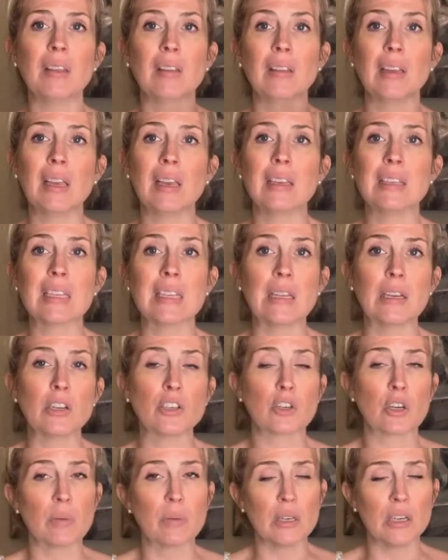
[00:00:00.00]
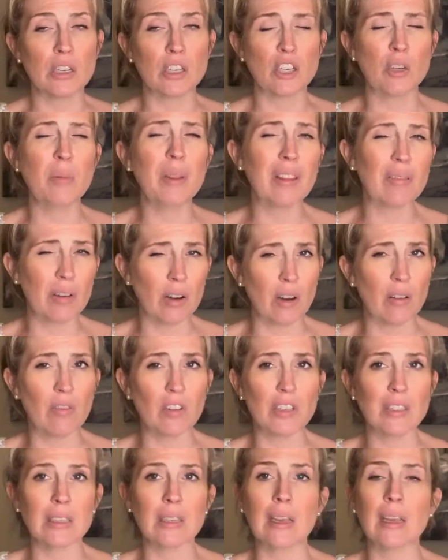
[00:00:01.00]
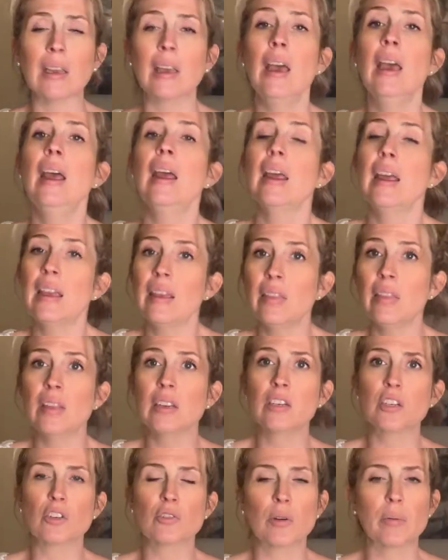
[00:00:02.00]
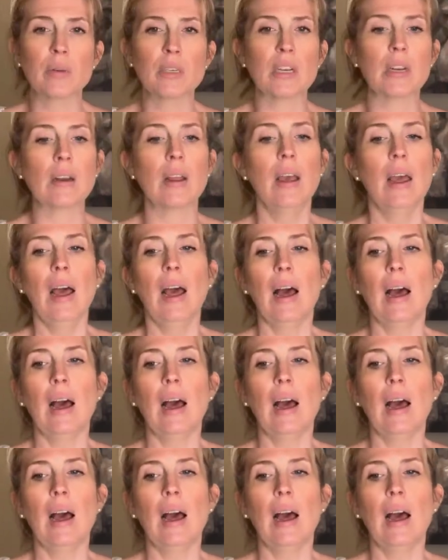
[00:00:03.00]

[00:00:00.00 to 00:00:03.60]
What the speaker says: The link is in the description. It should be the very first link in the description.